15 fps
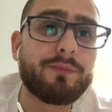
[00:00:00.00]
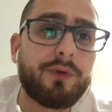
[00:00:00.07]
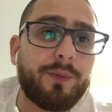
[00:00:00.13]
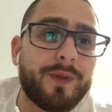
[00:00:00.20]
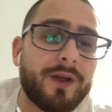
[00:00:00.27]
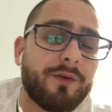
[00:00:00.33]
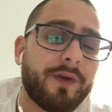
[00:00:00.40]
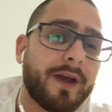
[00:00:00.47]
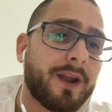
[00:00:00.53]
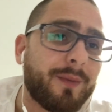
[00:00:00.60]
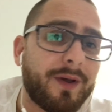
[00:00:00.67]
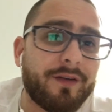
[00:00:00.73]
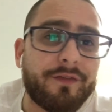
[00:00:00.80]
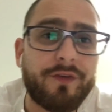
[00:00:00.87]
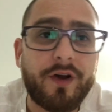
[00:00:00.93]
probably around
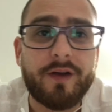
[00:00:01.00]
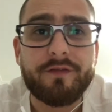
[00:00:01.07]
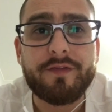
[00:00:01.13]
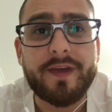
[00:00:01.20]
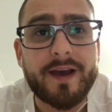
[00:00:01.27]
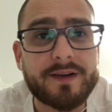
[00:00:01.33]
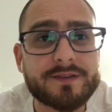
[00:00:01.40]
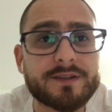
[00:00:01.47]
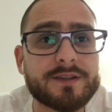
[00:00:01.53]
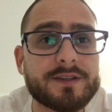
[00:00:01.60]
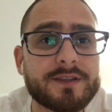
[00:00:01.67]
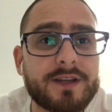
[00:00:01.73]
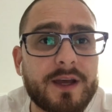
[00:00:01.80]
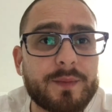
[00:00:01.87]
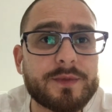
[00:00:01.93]
about 5,000
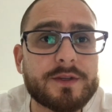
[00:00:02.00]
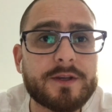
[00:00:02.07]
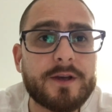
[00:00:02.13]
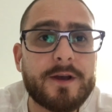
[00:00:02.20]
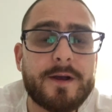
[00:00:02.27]
steps.